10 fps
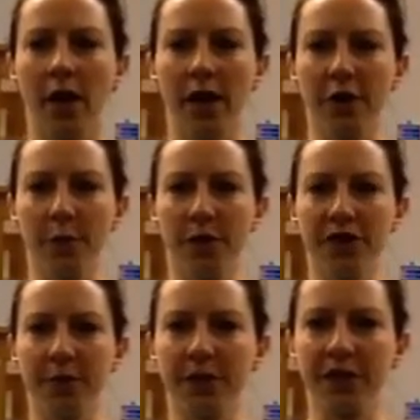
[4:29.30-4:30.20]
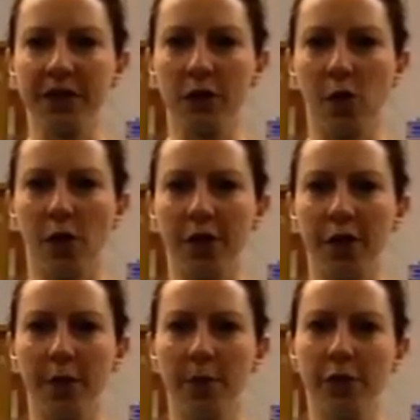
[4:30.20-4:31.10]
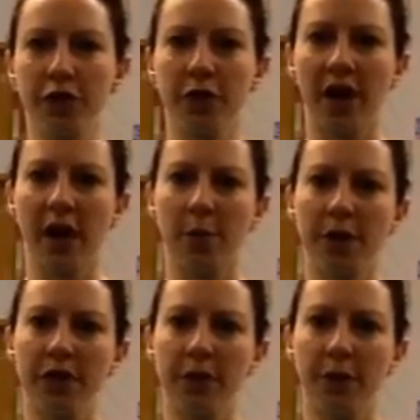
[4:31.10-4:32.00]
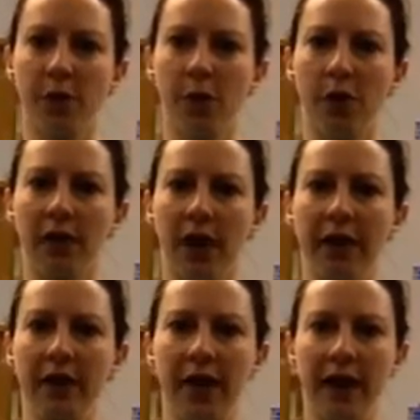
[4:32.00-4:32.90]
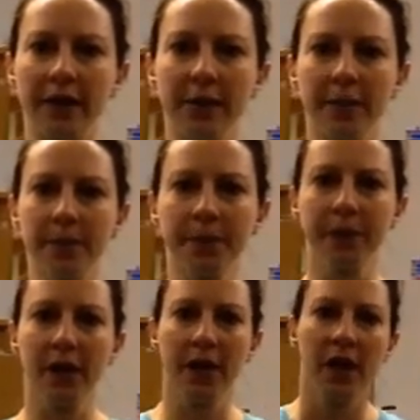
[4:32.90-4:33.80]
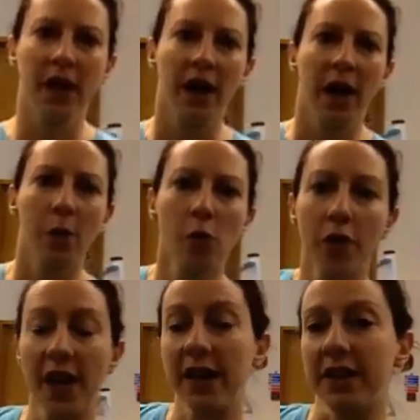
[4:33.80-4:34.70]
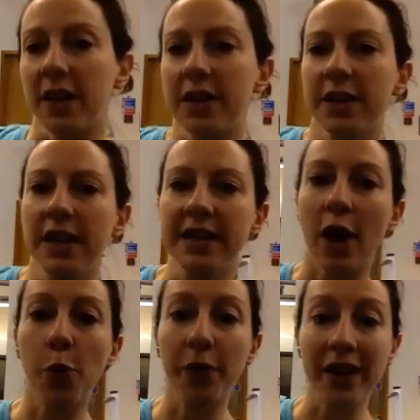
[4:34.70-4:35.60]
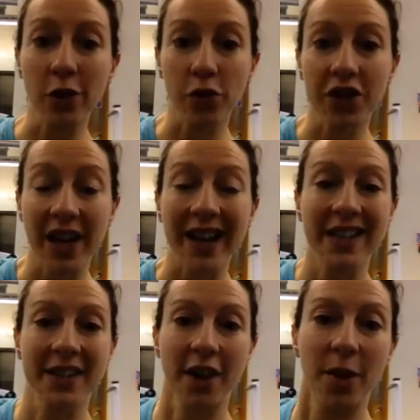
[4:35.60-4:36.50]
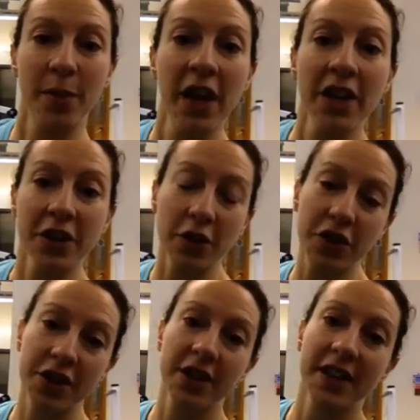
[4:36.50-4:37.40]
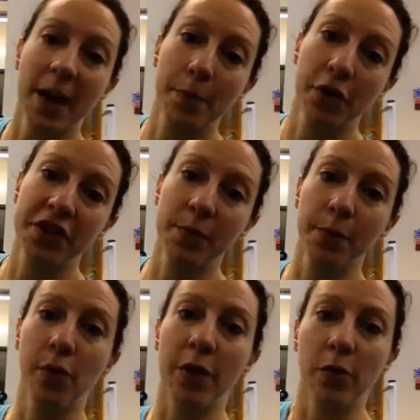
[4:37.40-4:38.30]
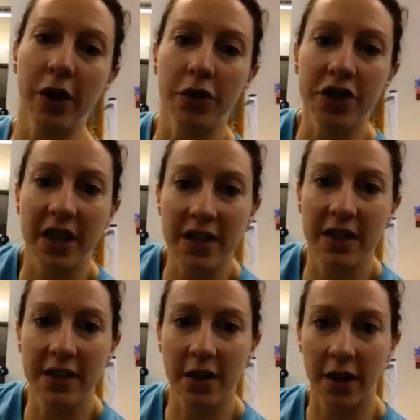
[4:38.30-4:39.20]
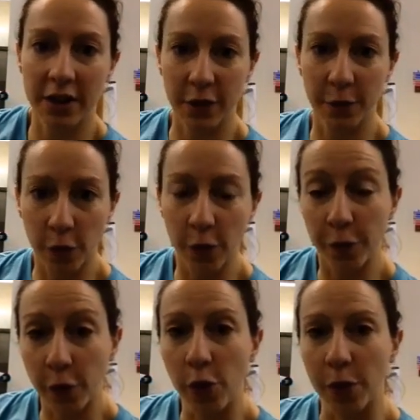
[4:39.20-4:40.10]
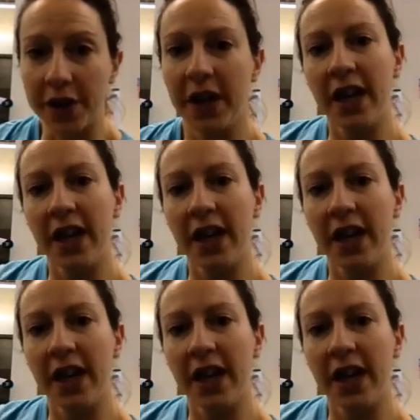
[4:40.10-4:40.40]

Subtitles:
at the bottom of the squat, push your elbows forward like that. And what that does is that will bring your chest up. So just at that bottom point where your chest is starting to fall forward,